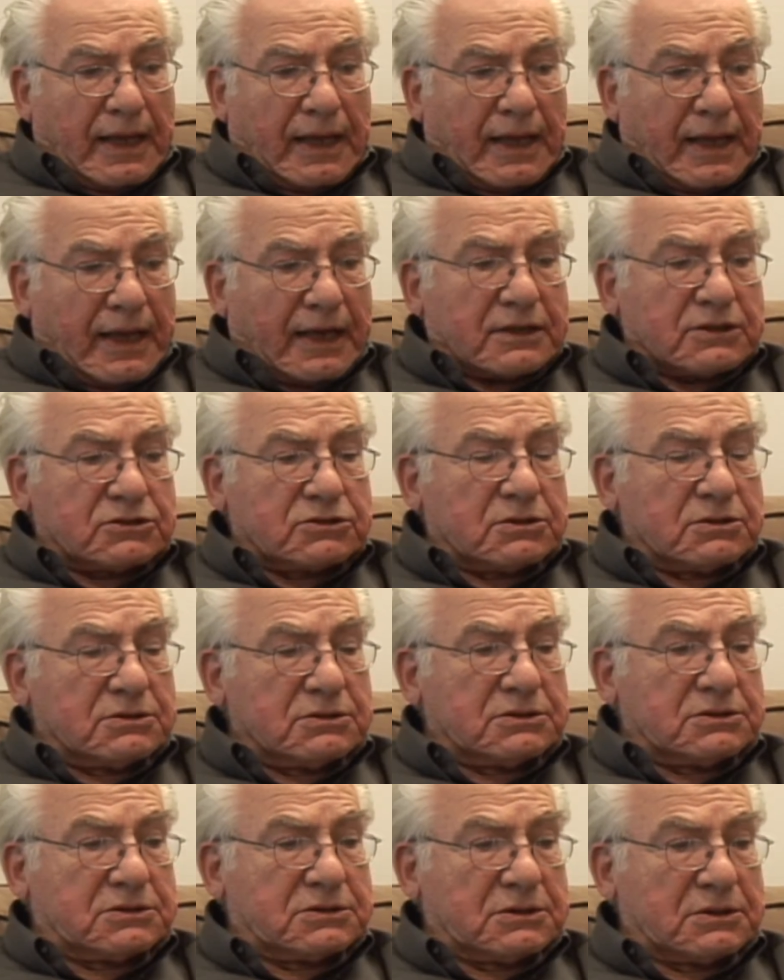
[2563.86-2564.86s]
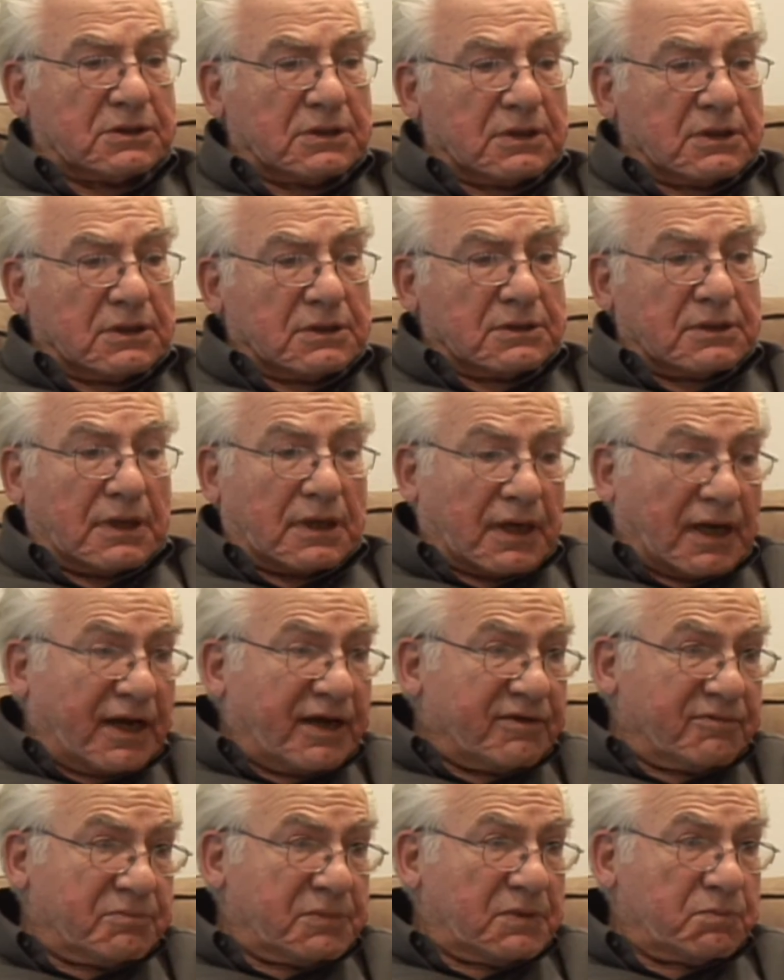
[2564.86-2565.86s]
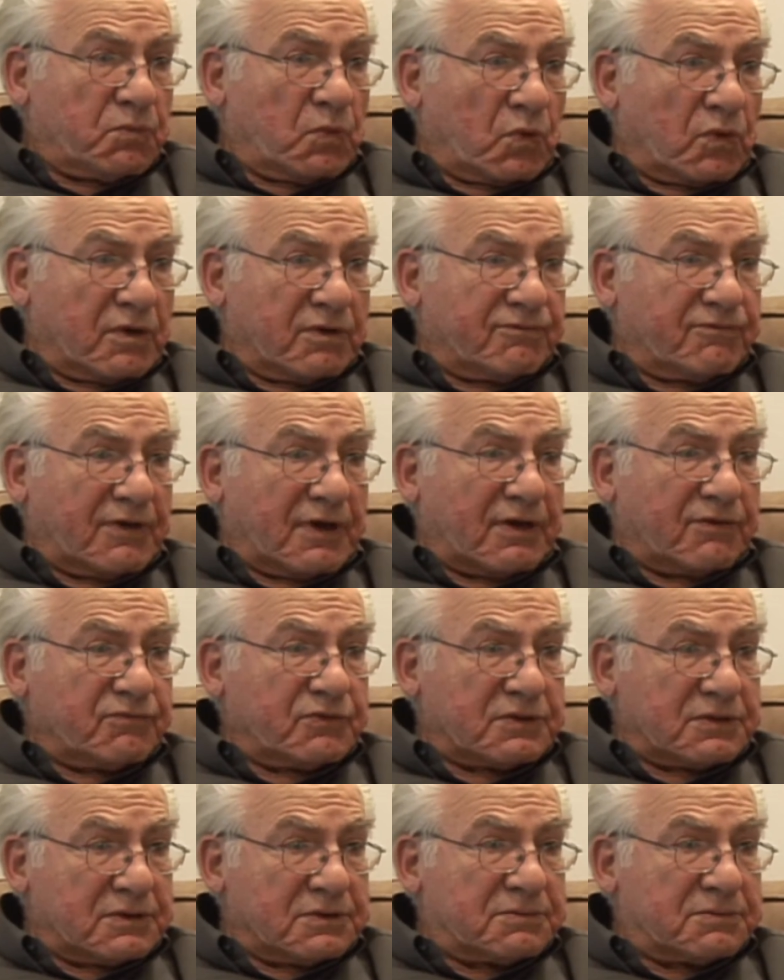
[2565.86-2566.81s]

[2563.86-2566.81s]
actions that I have been more involved with